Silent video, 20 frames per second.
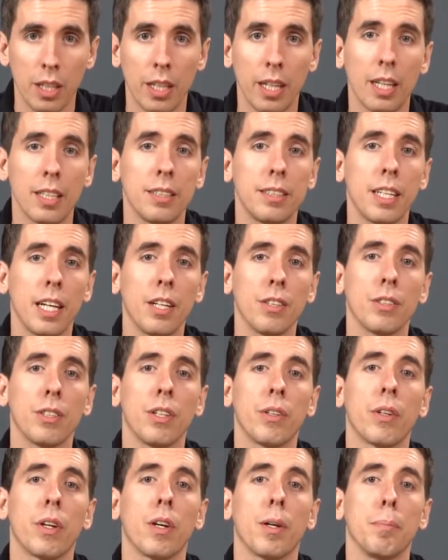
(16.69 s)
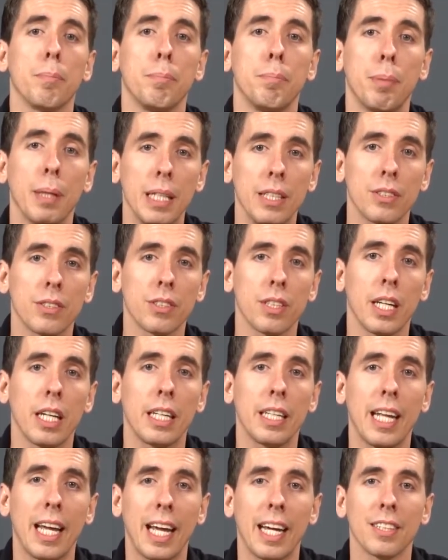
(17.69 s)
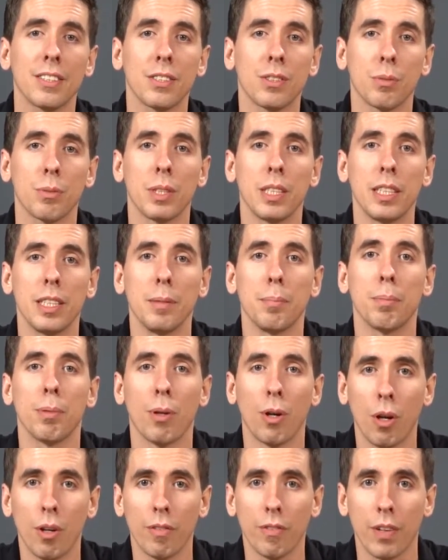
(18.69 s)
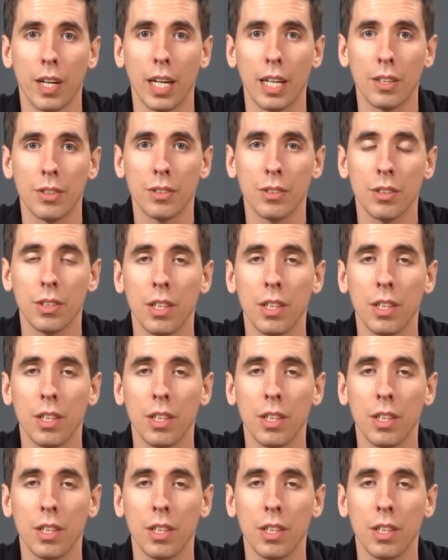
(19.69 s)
and download our baseline S3D profiles.